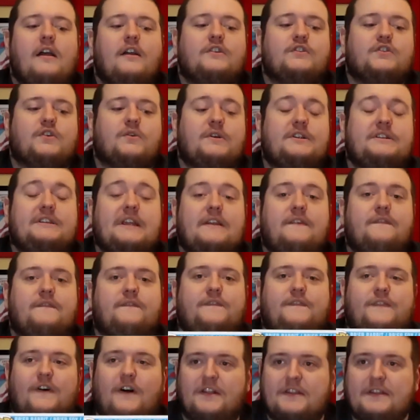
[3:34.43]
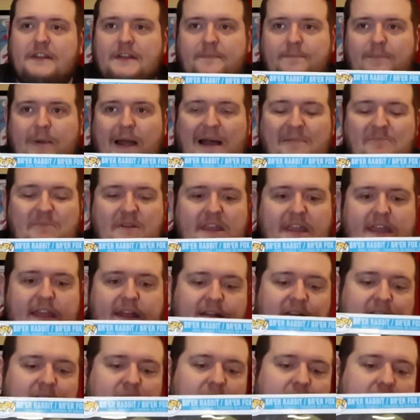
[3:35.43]
So it's a vaulted pop
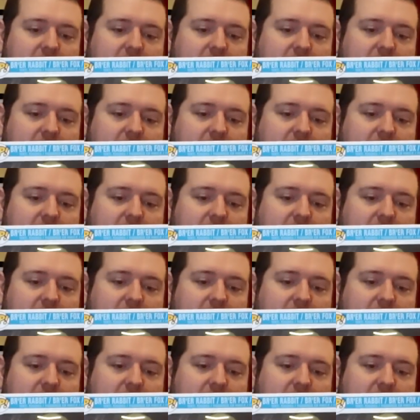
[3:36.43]
again.